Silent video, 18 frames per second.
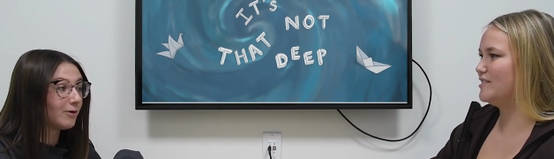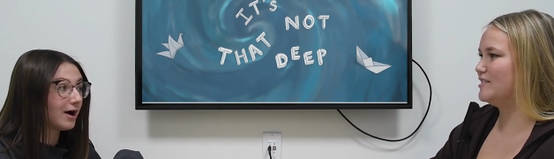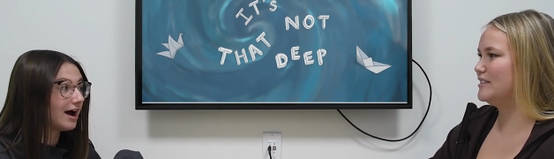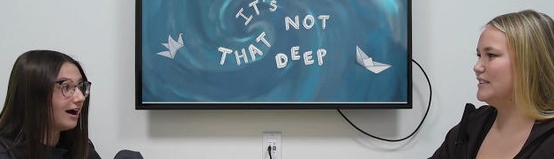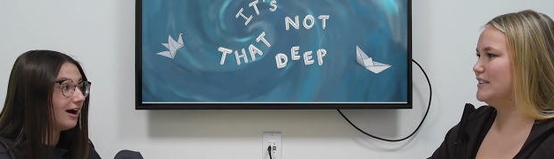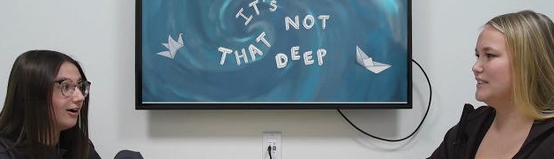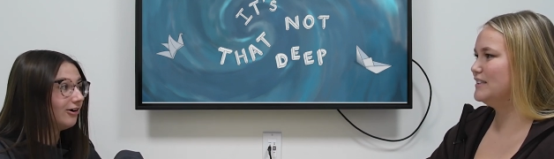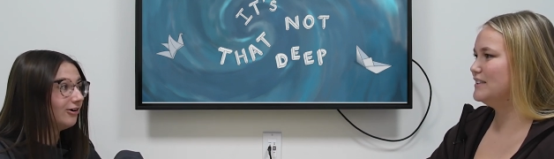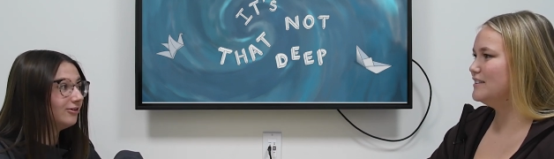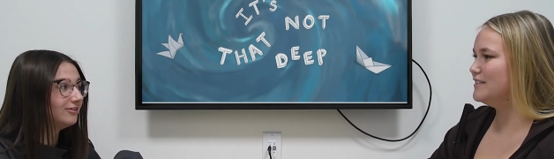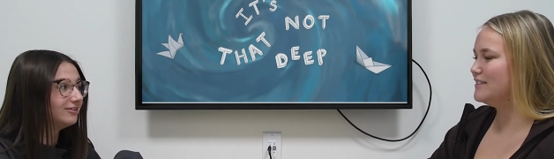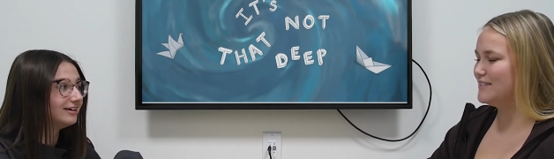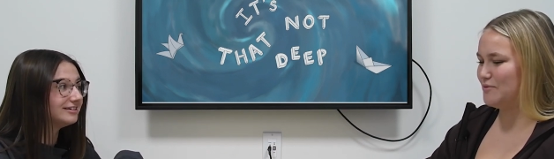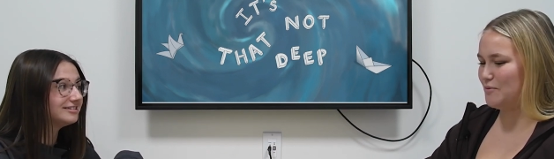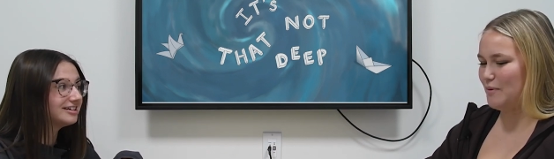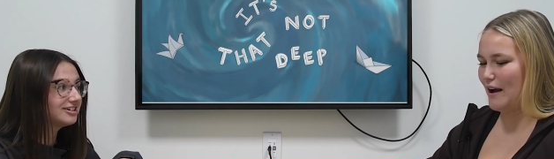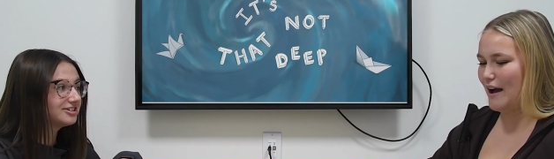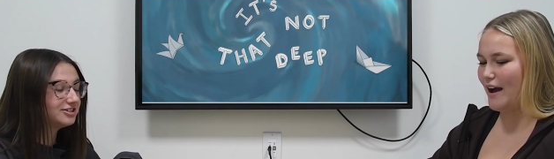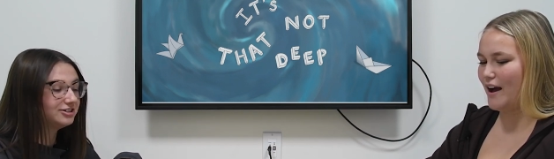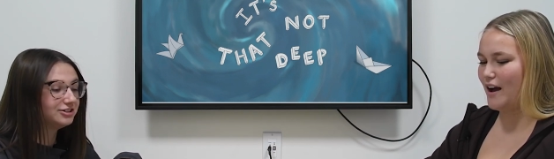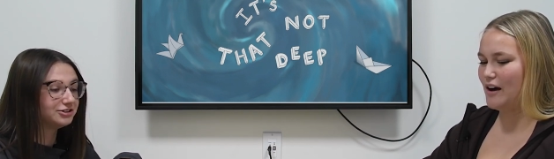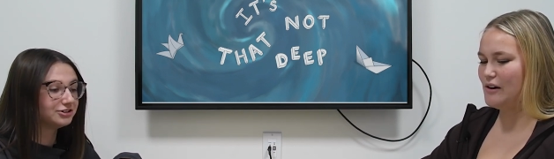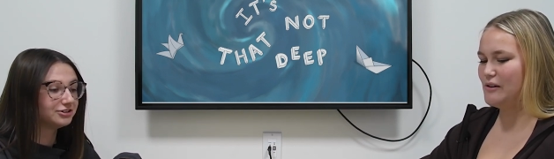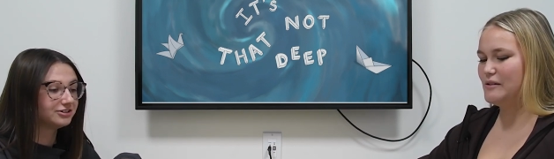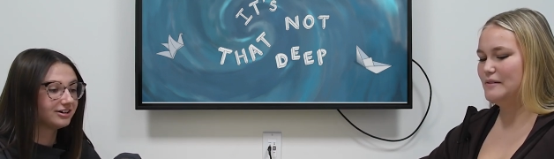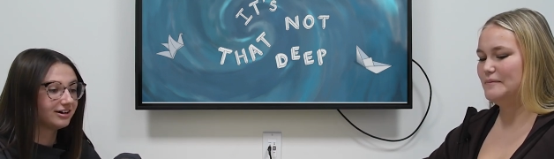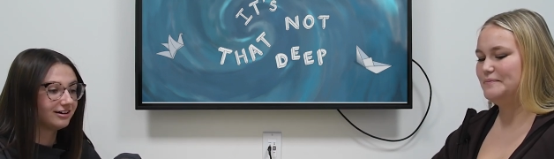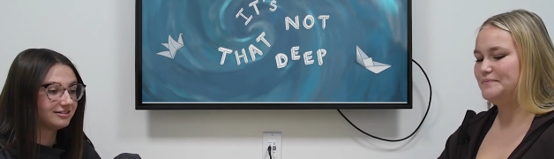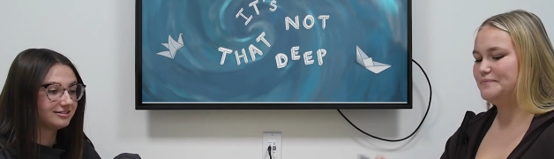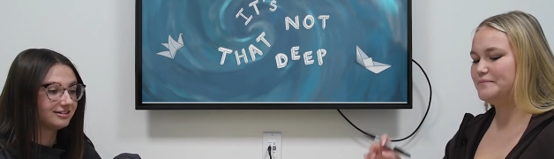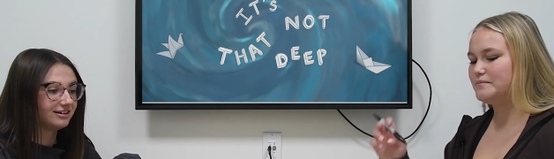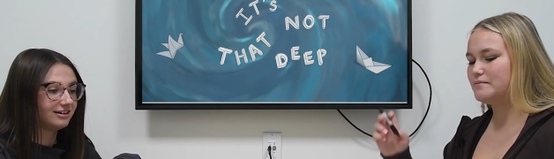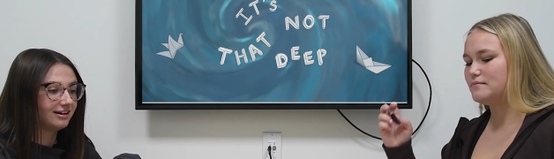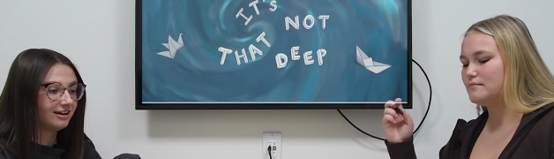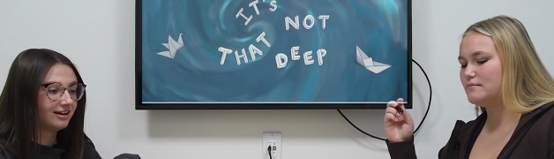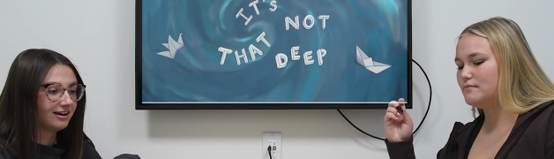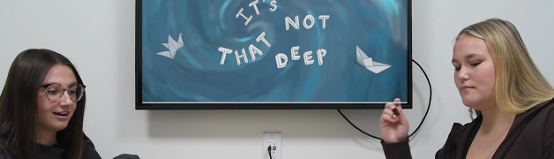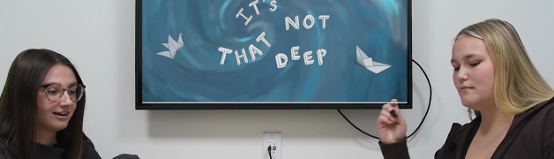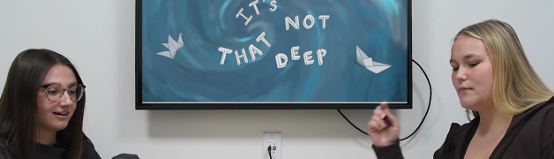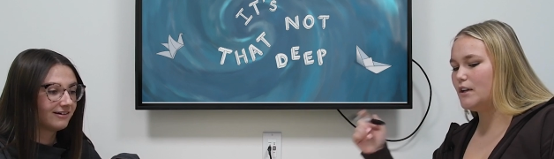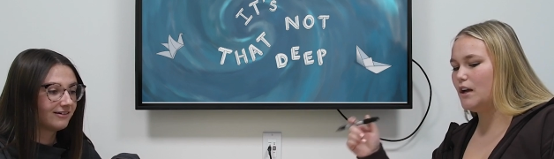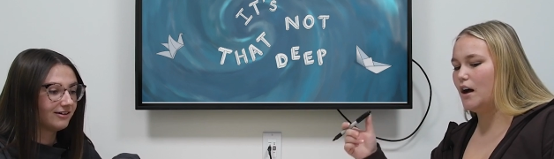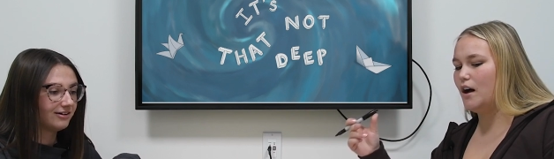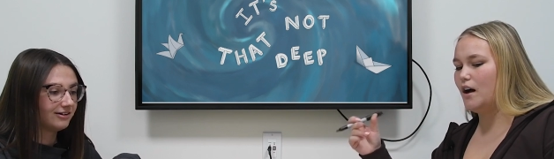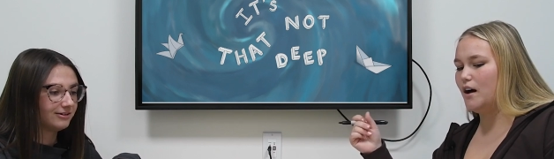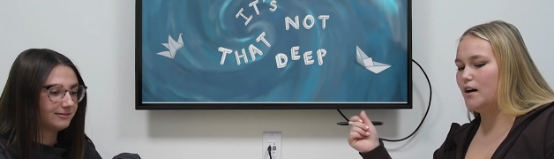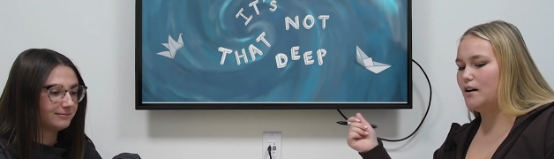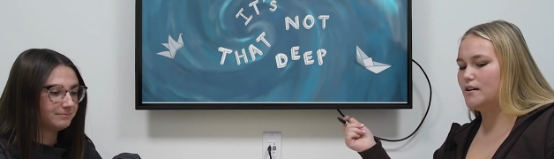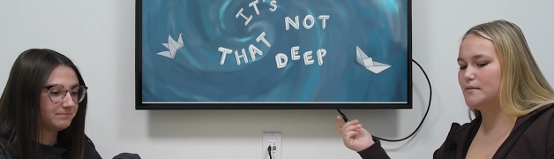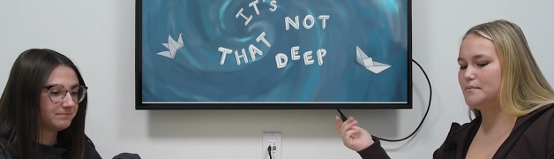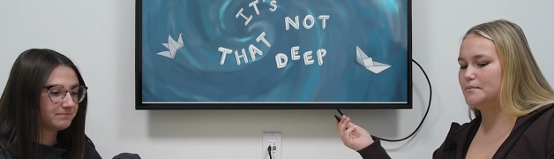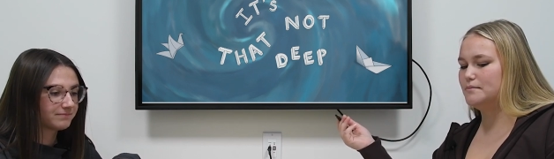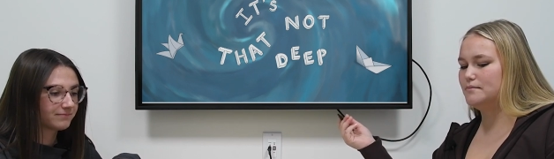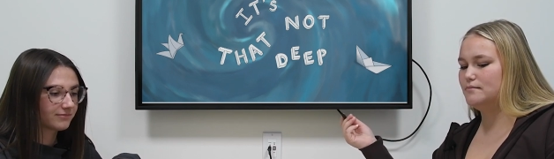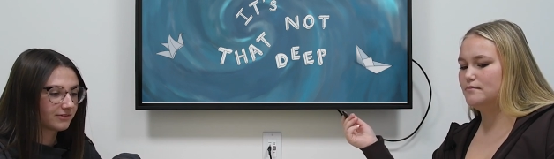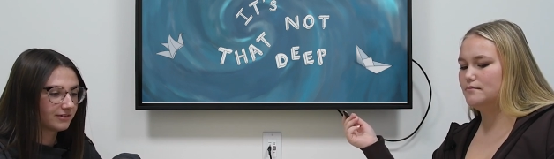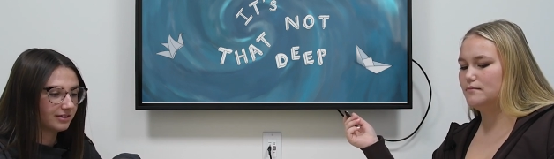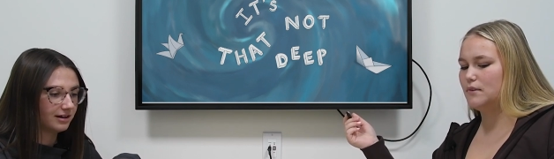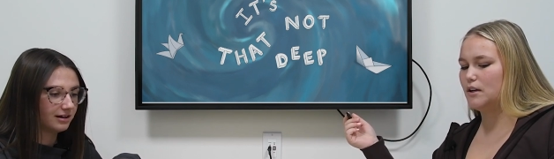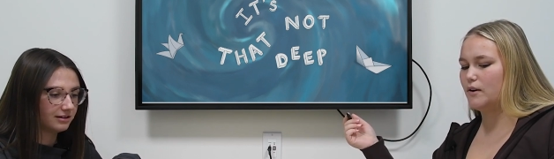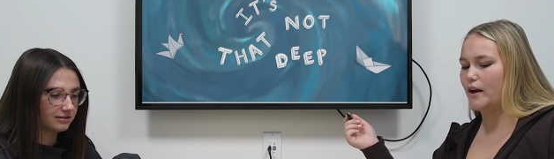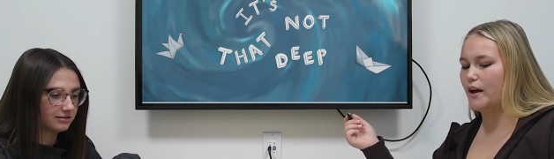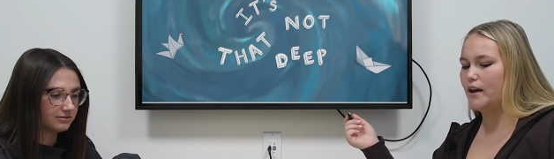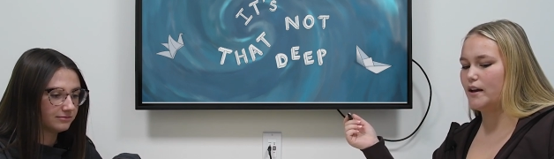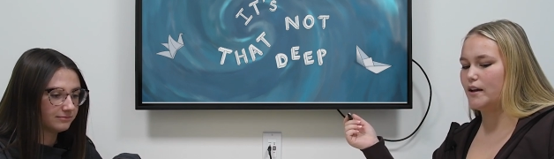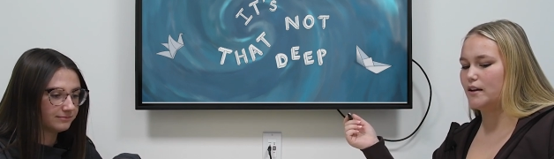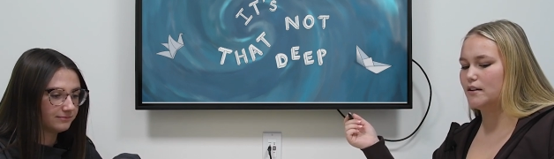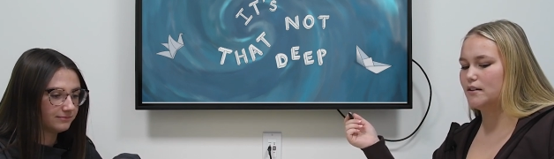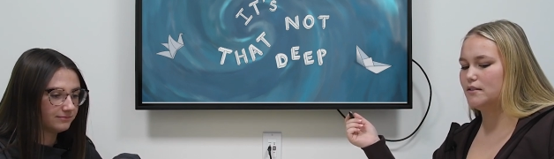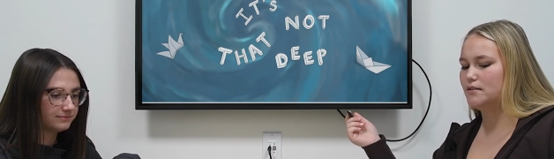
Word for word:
Speaker 1: Wow, that's actually wow. good content. Um, um getting okay.